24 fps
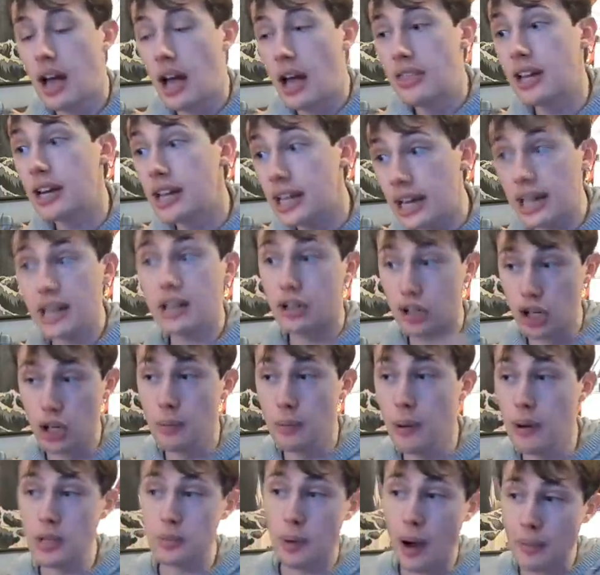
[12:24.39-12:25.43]
Then again,
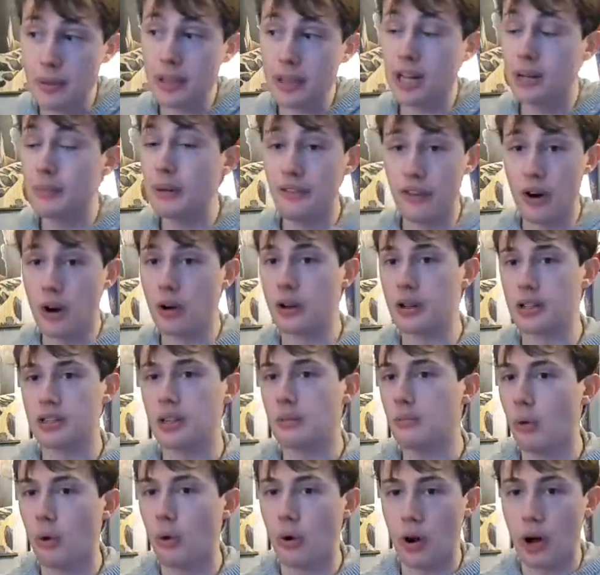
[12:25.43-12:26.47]
Kubo's probably going to be
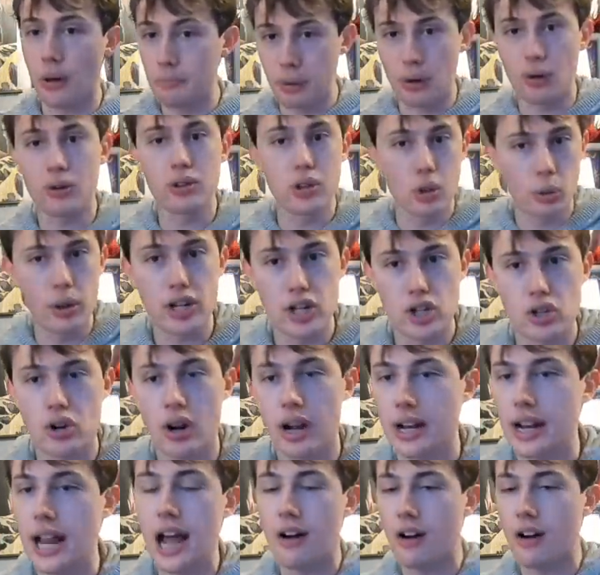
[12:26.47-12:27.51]
focusing more on Burn the Witch
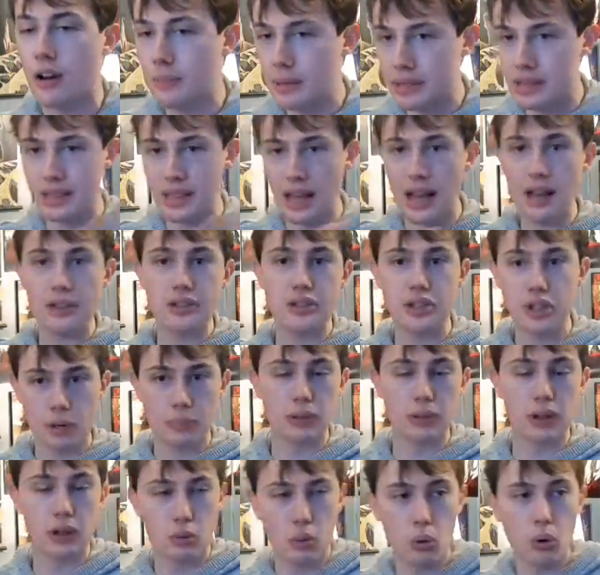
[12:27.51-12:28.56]
right now. I mean, the Thousand Year
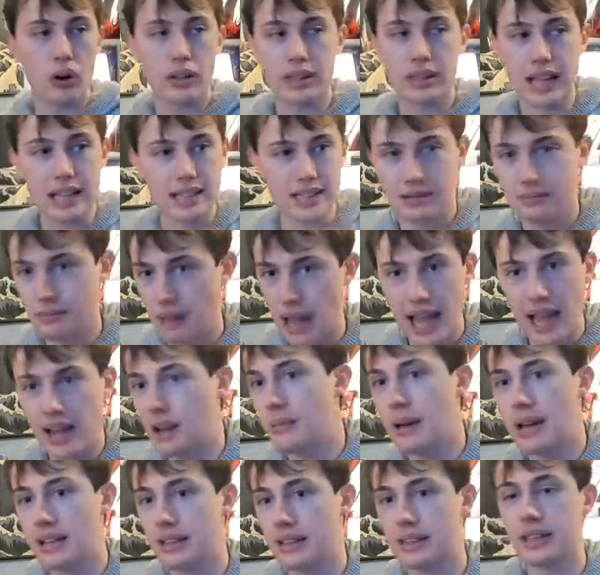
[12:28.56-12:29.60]
Blood War, that's an
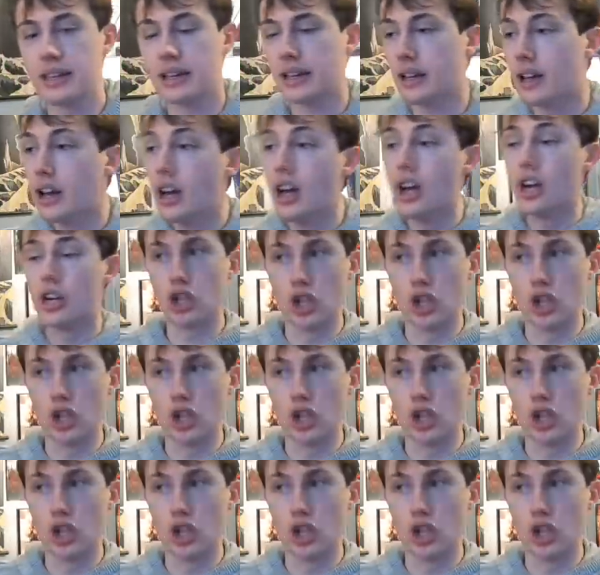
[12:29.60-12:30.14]
anime thing.